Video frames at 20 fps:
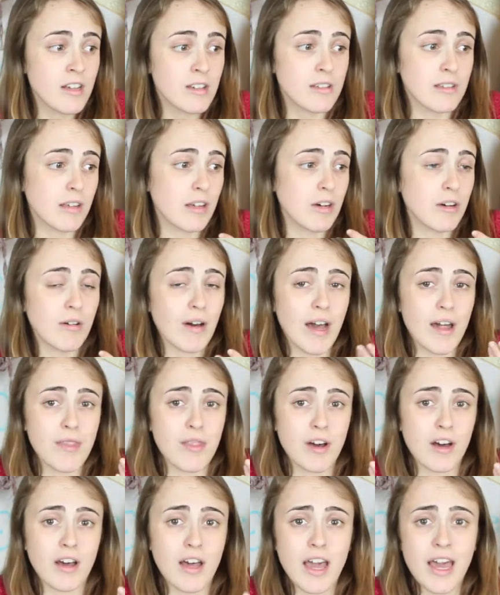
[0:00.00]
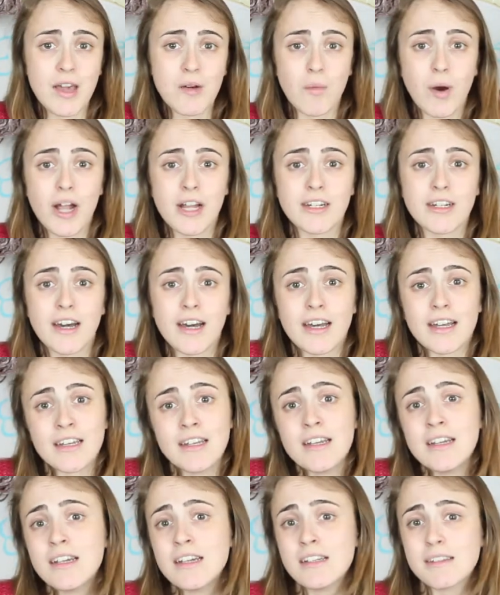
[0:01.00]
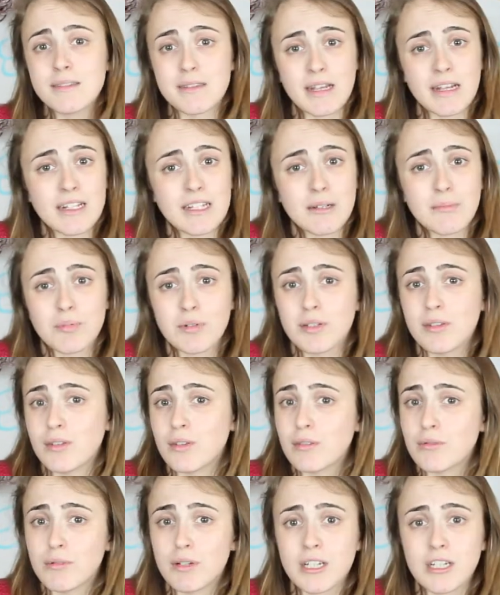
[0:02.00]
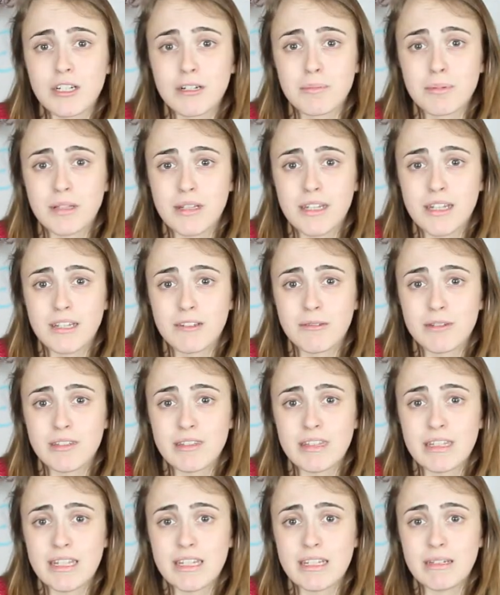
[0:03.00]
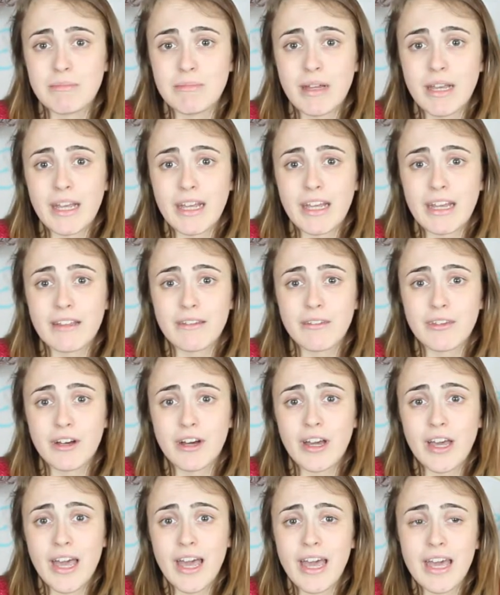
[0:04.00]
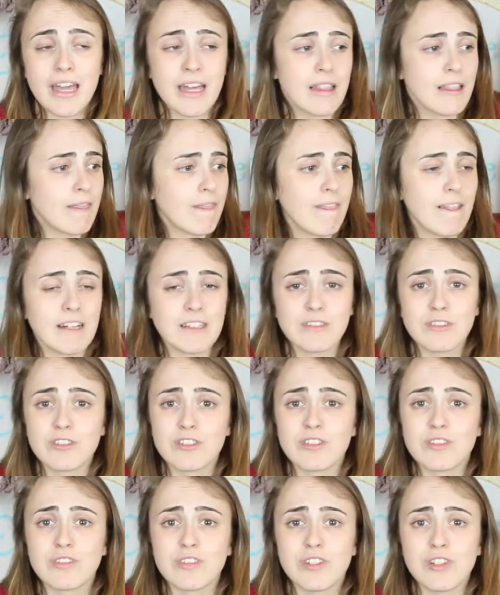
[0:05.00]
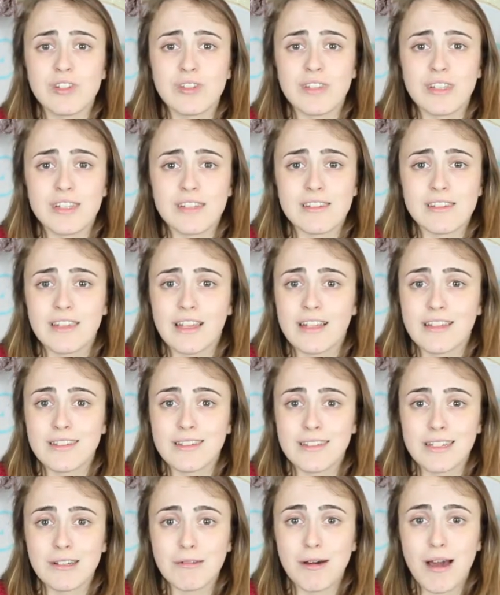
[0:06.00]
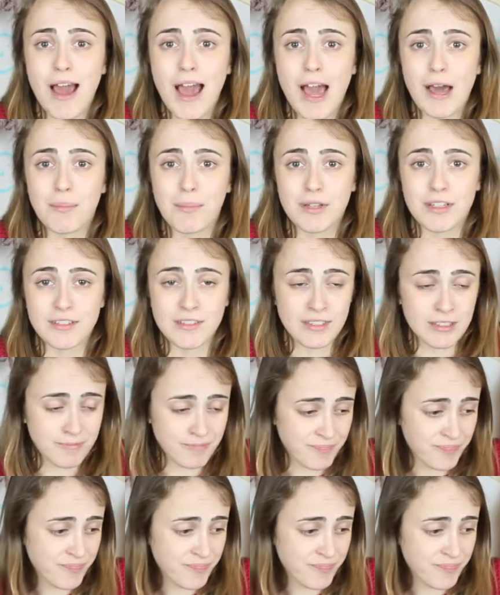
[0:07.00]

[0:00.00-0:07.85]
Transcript: So I thought, hey, why not? Signed up with a three-year plan with them and thought, hey, let's just do this. Let's see what happens.